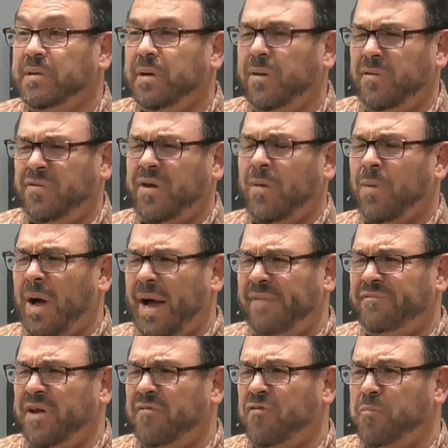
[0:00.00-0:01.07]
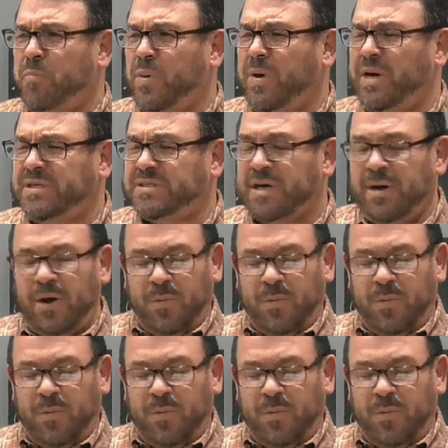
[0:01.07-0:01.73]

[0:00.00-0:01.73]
You say, "Well, I've never preached."